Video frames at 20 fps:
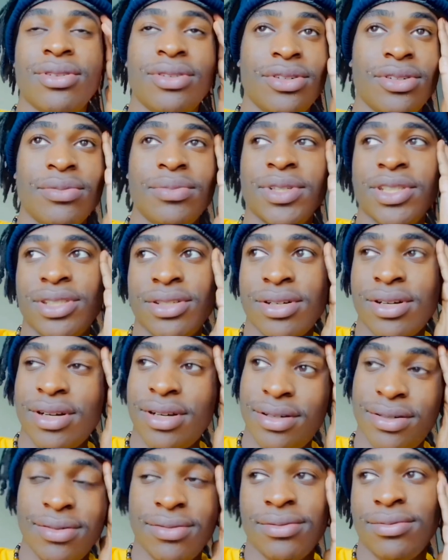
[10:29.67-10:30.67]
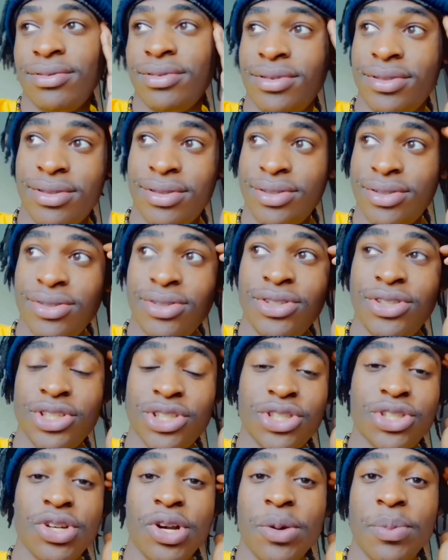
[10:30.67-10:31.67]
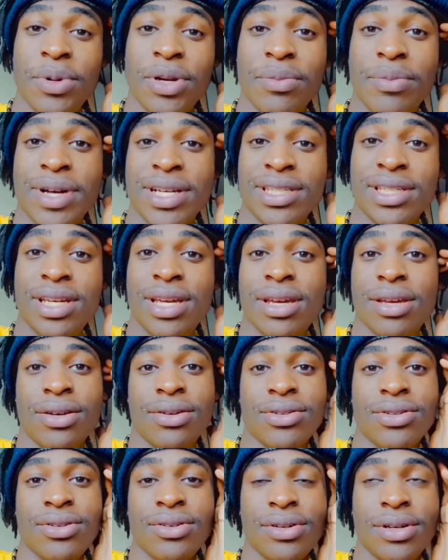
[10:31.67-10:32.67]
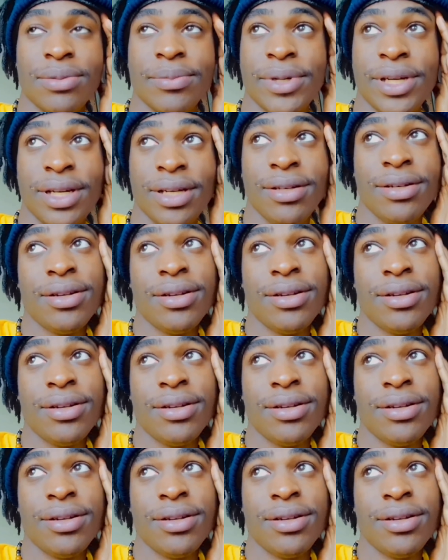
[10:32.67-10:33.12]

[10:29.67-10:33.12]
whole bunch of art, just sharpening my skills. You know what I mean?